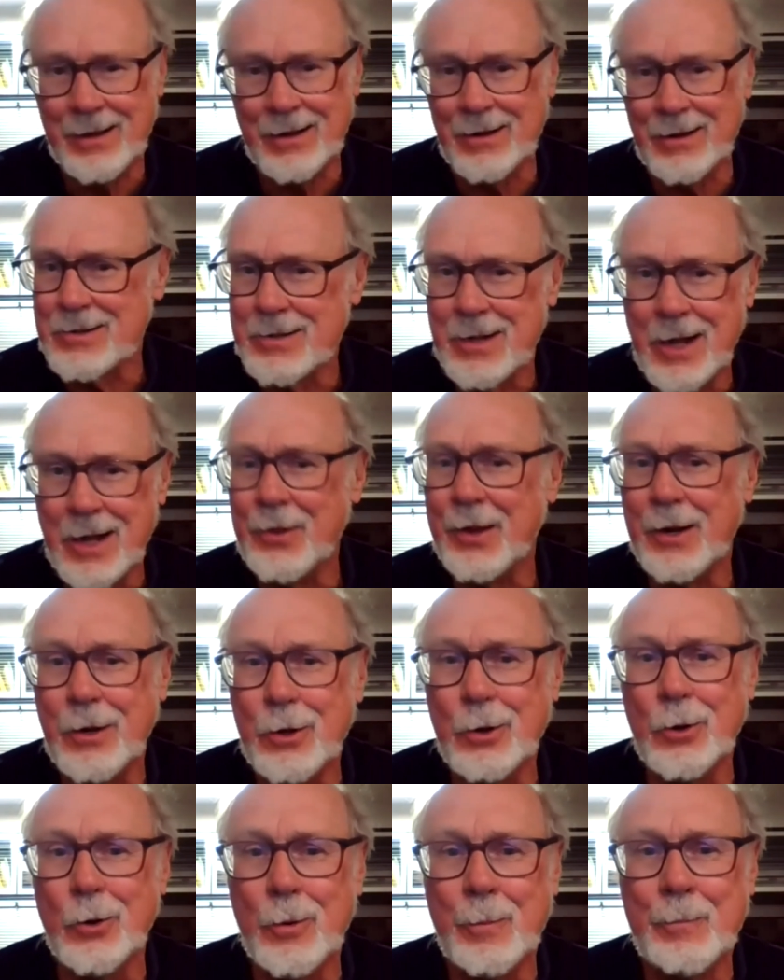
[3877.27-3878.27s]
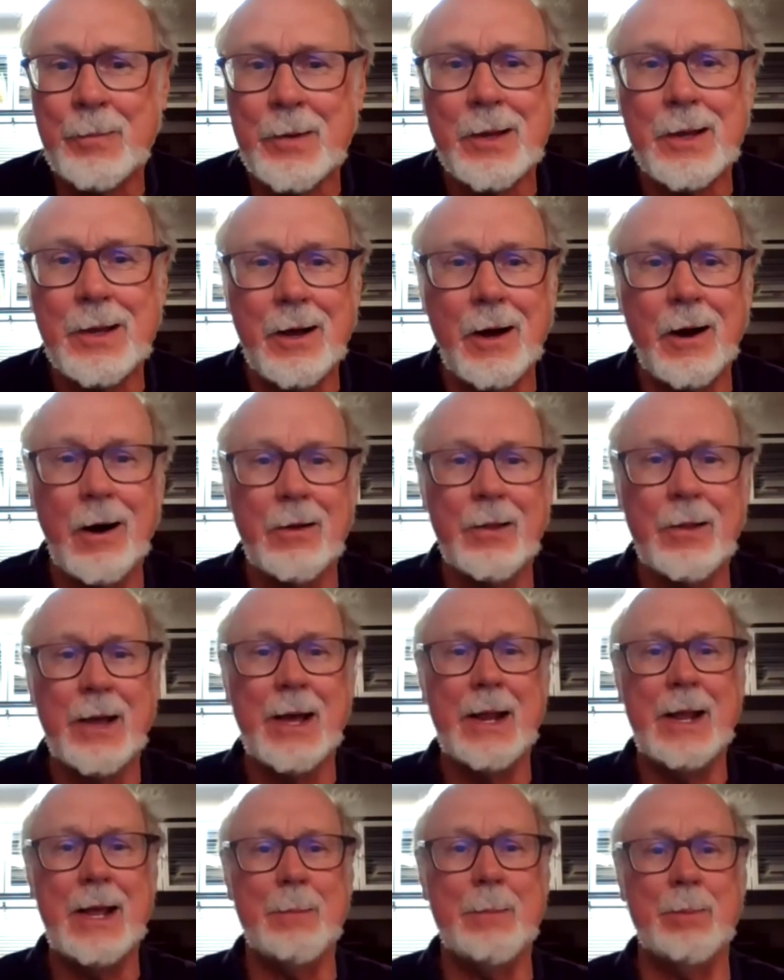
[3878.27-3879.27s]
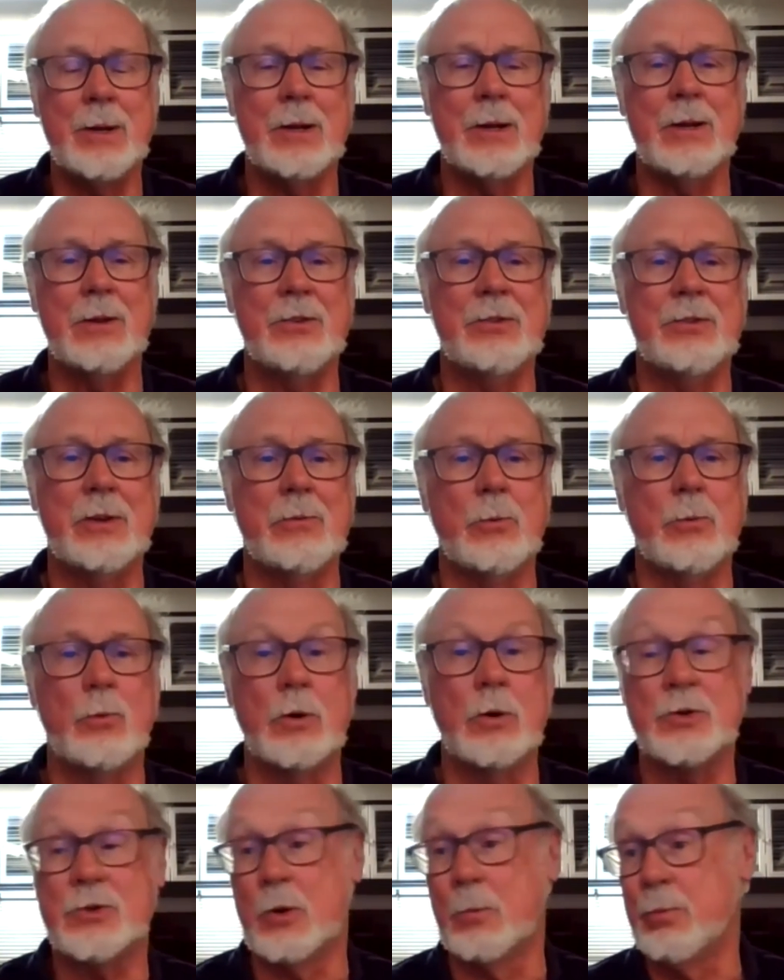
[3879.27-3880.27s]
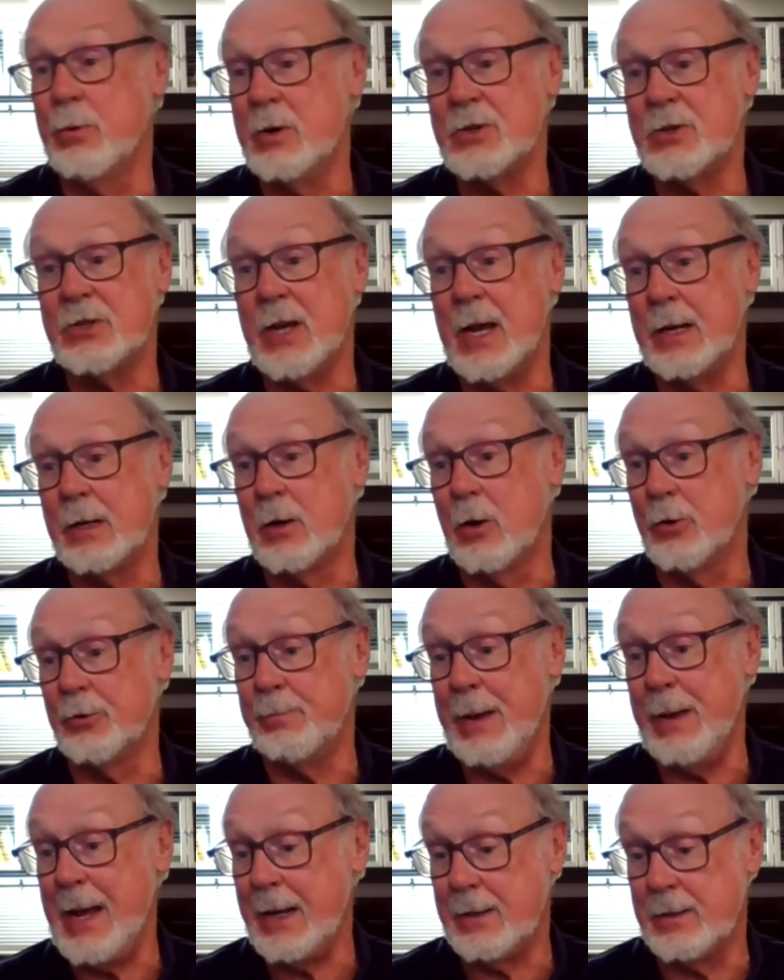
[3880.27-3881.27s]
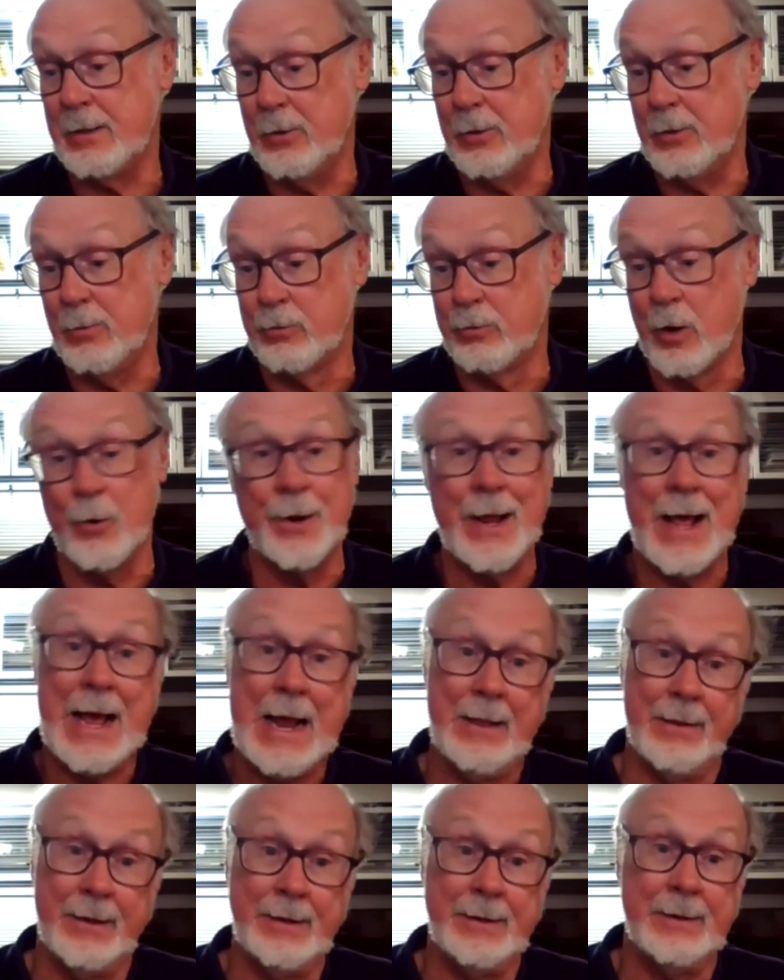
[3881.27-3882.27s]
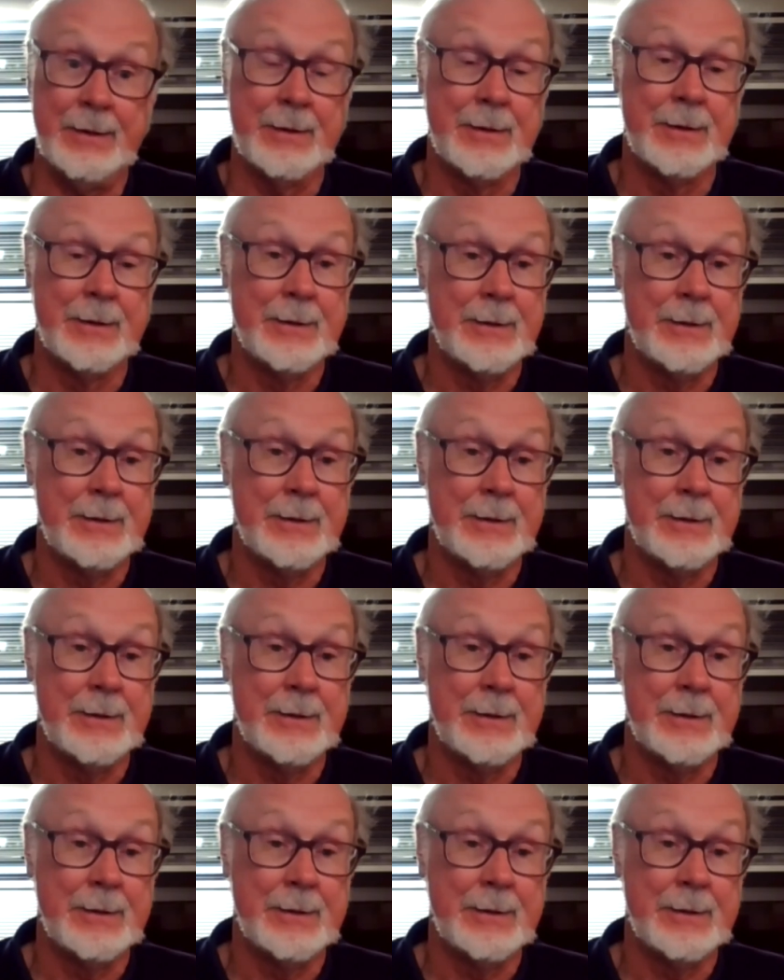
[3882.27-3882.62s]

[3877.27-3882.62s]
There's nothing new. All that happened in the Civil War. So Burnside goes back to Rhode Island.